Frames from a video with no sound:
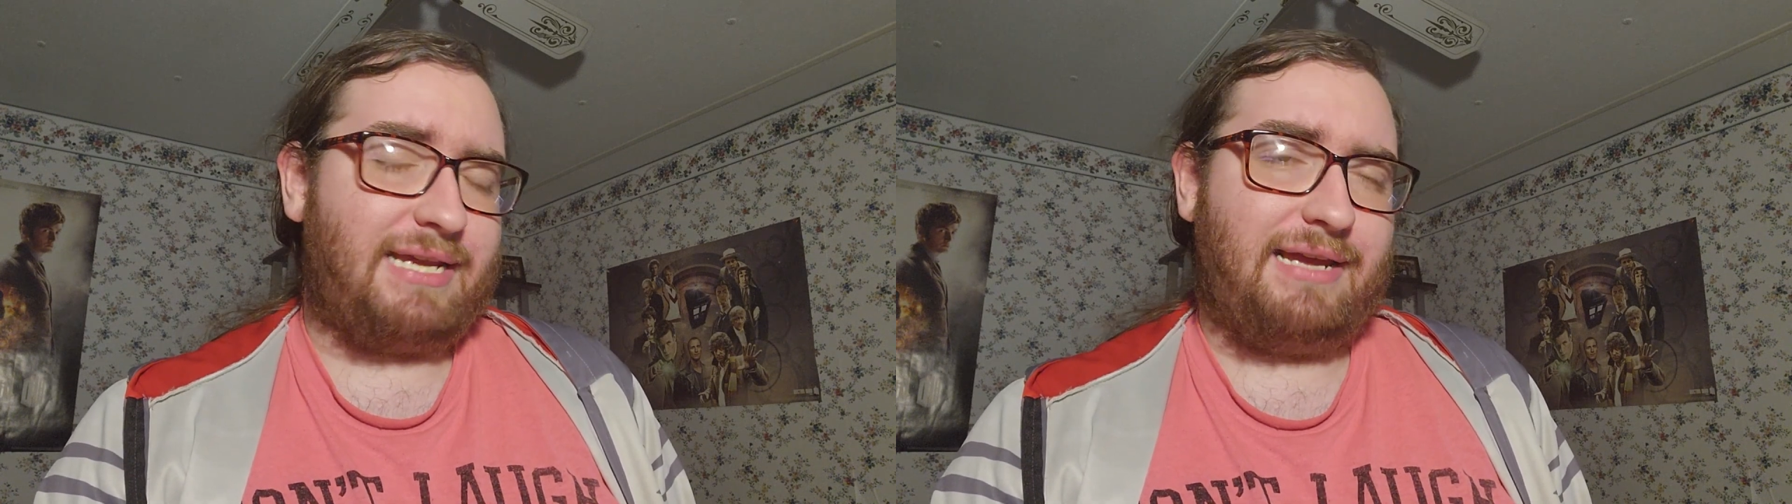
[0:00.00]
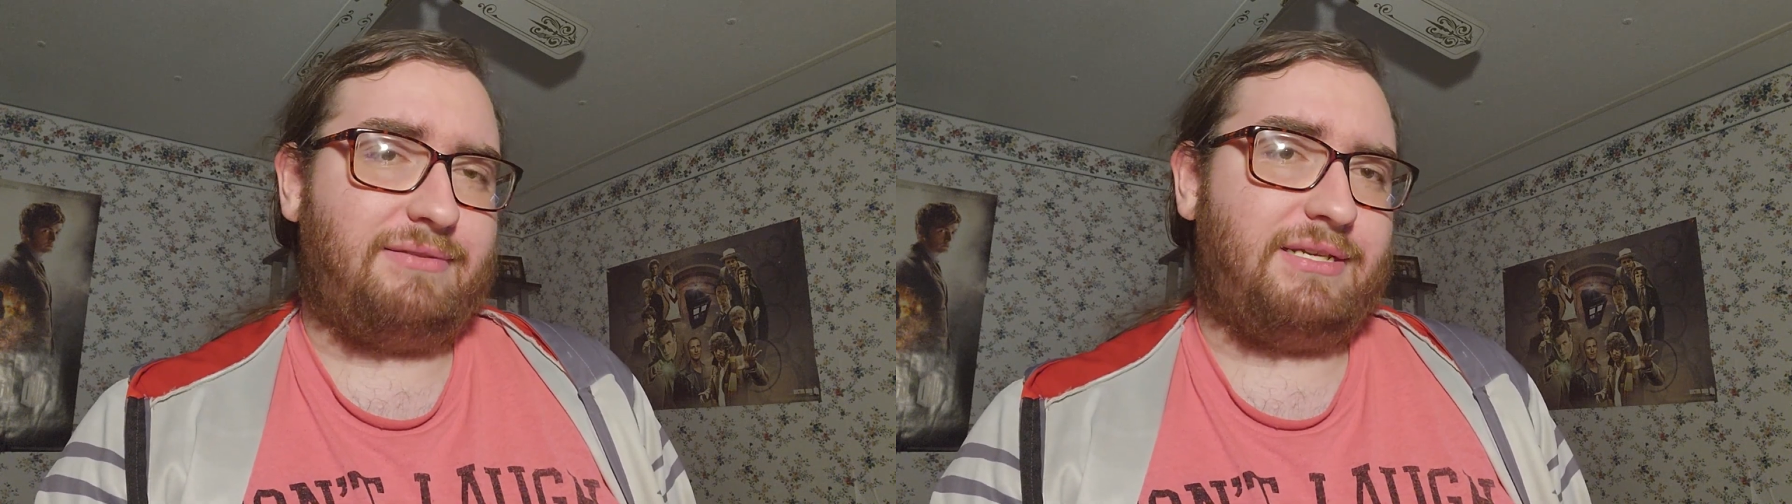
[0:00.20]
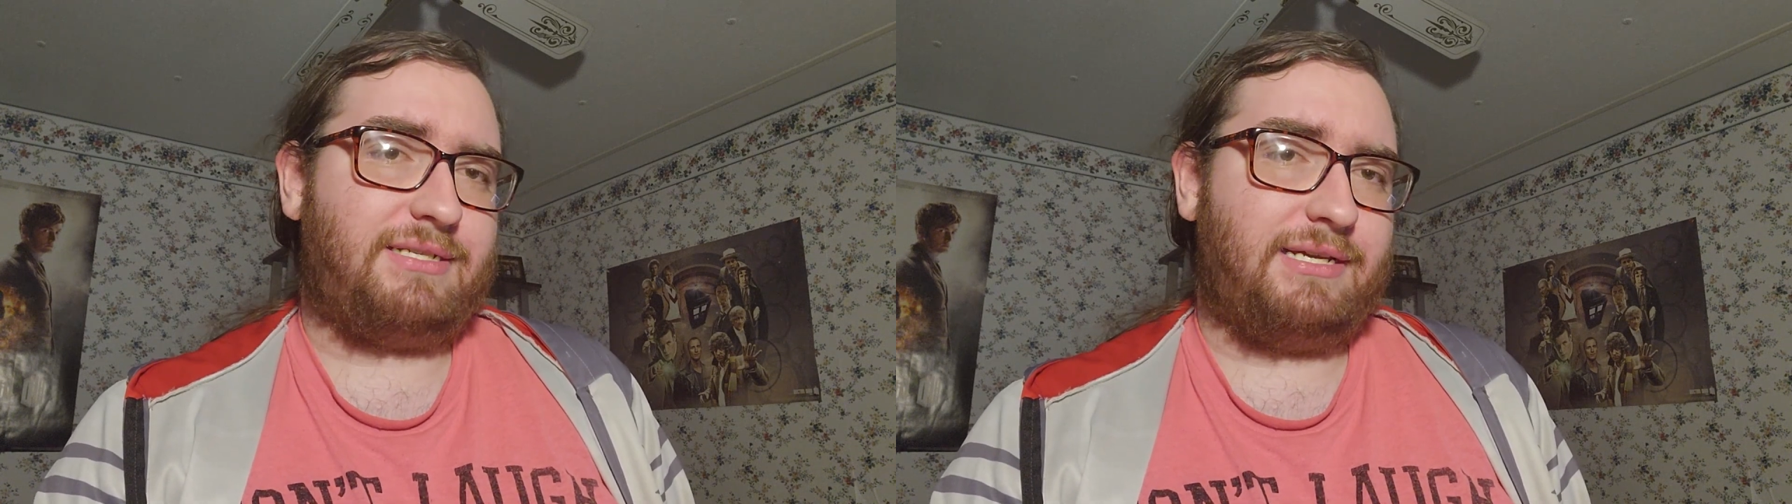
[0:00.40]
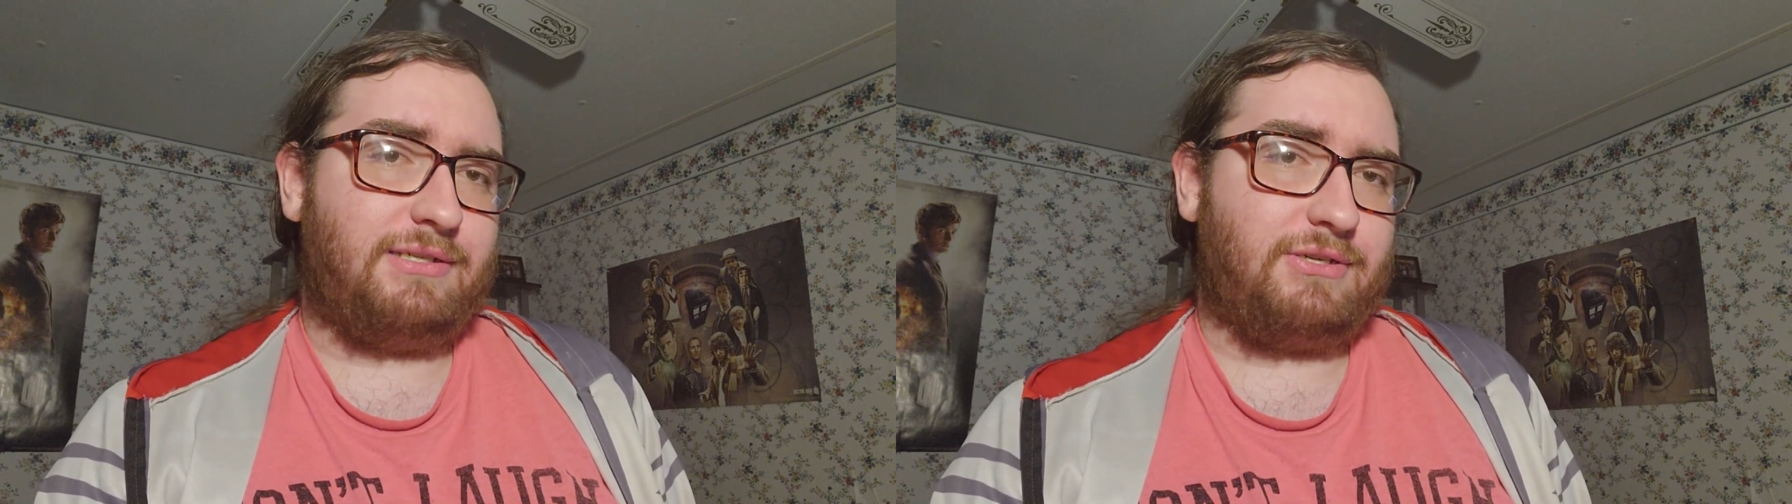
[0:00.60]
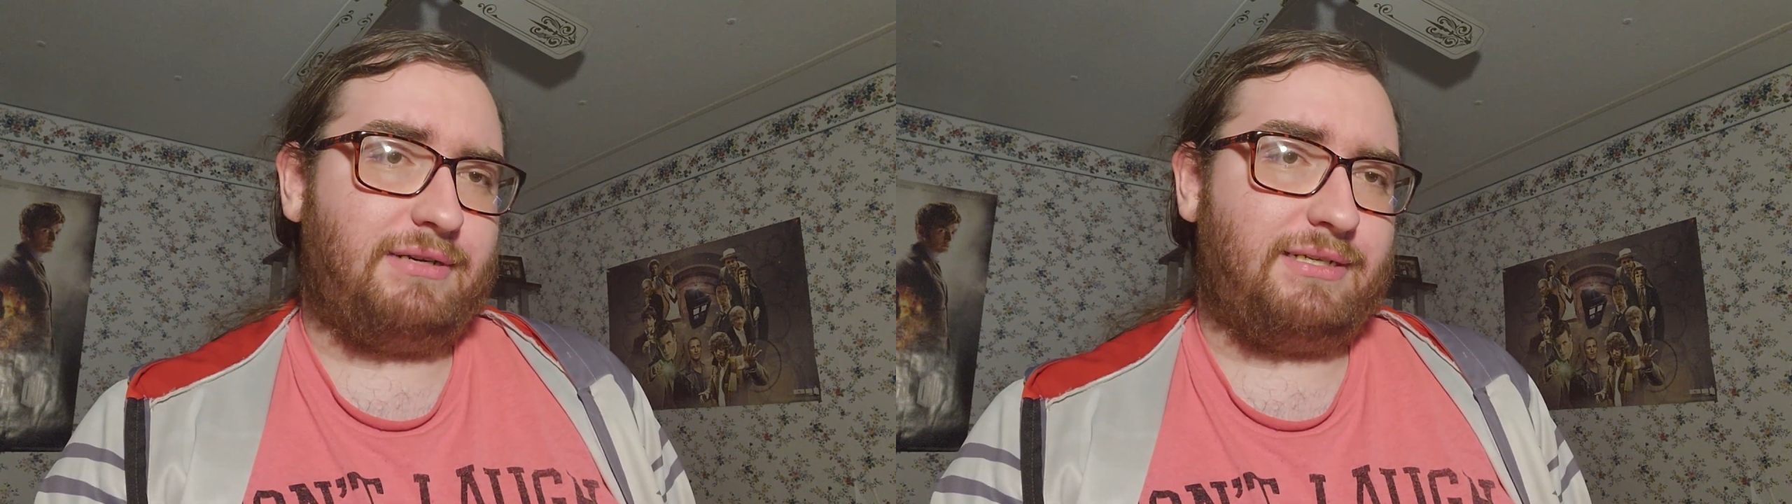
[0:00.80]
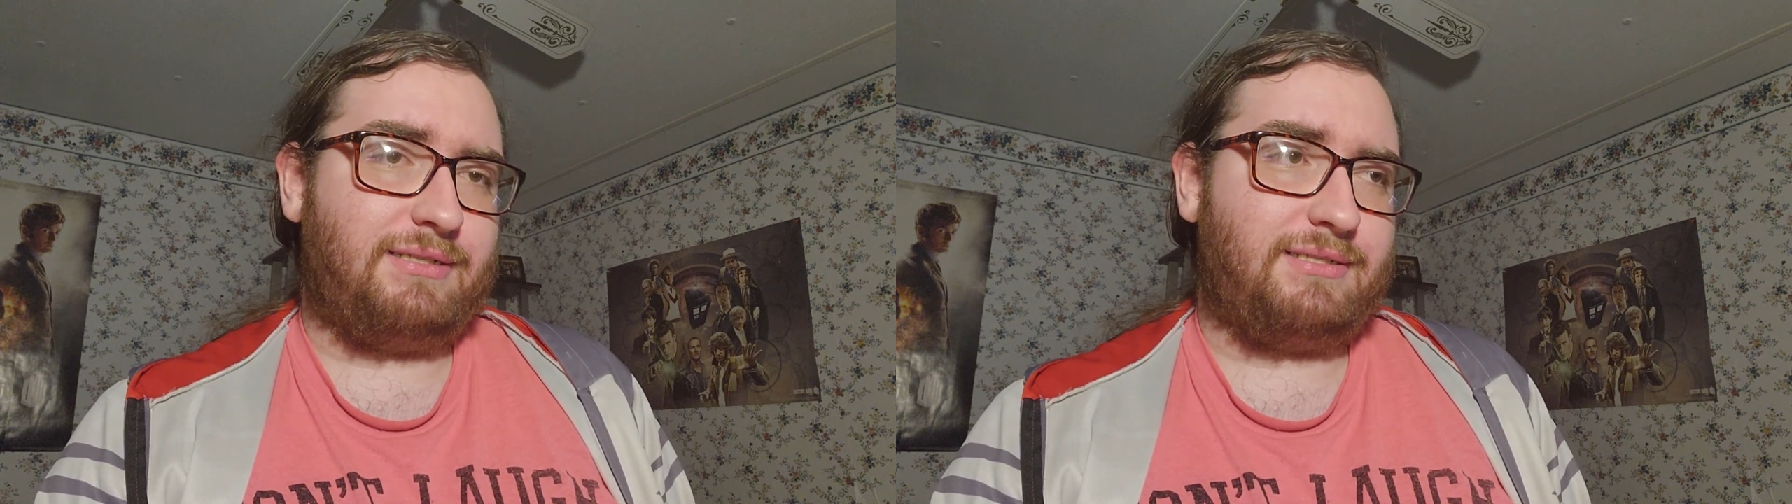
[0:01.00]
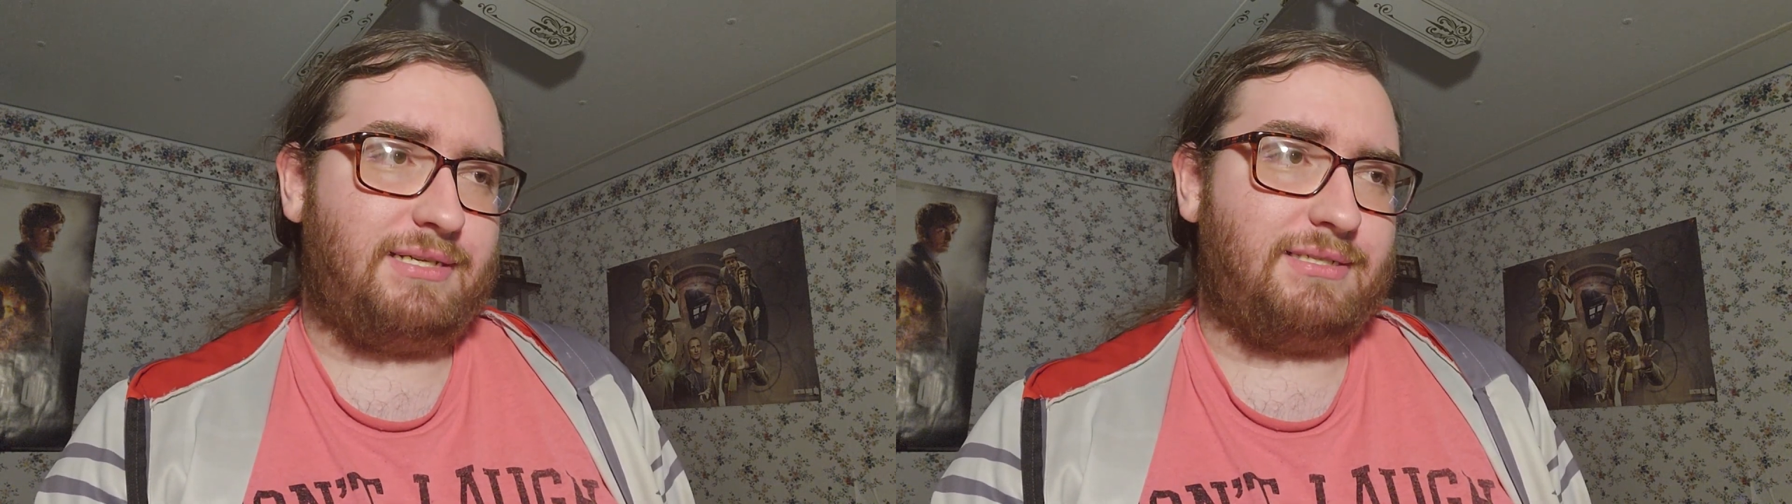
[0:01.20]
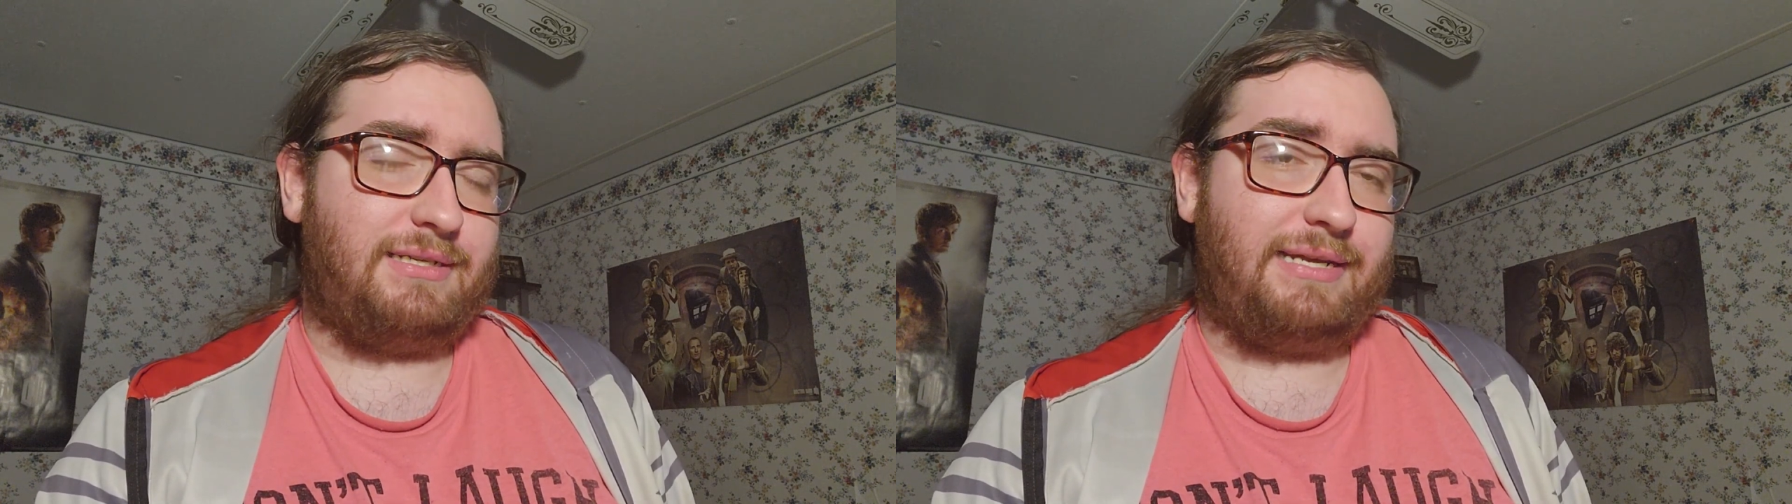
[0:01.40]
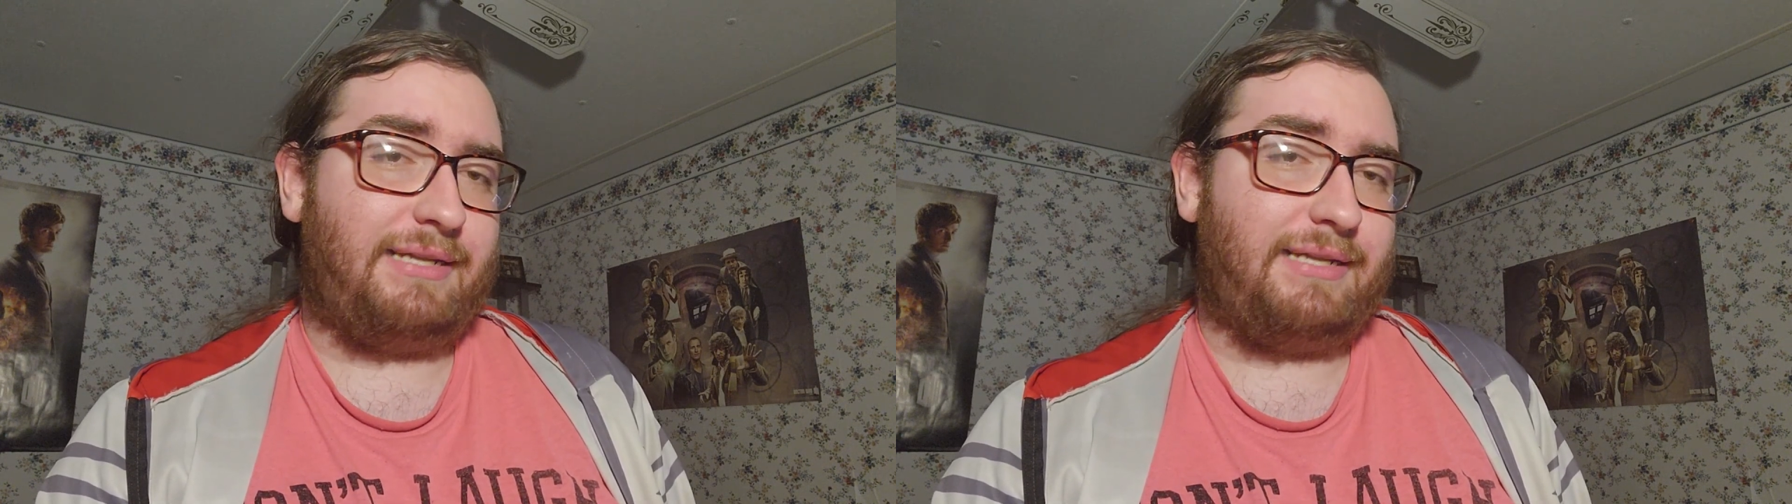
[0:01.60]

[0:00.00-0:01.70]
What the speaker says: hey, these things are inconsistent,